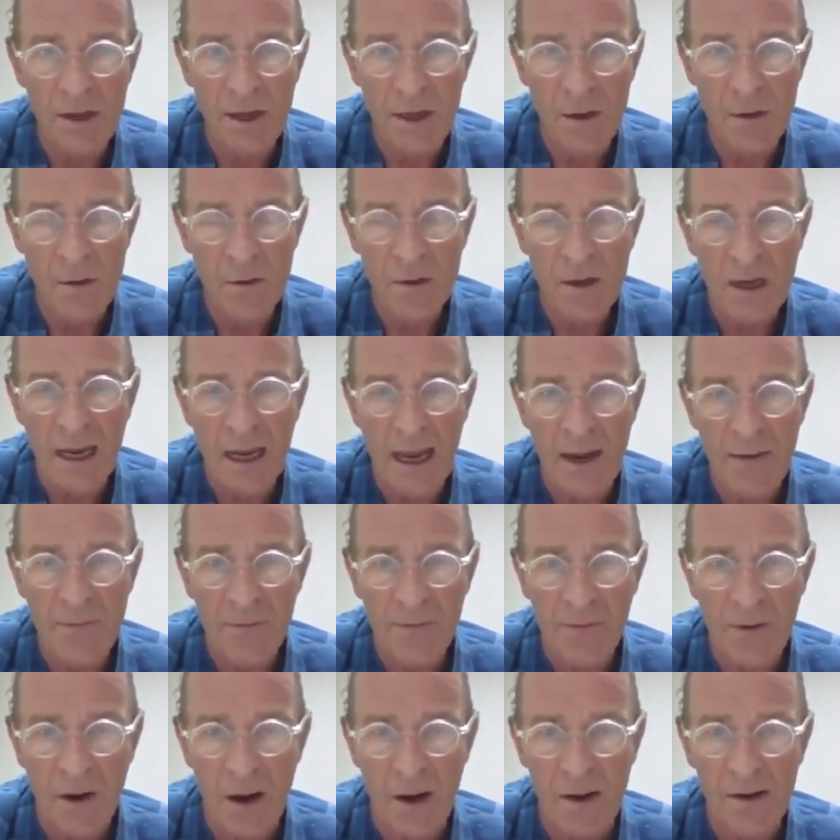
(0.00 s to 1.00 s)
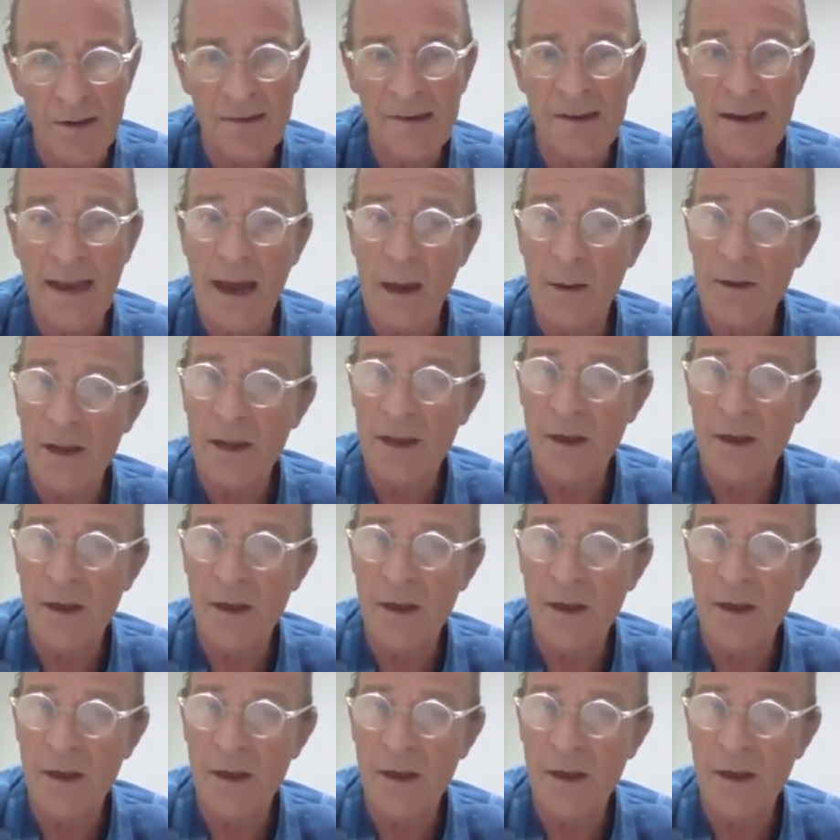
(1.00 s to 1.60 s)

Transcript: the UK, France, now the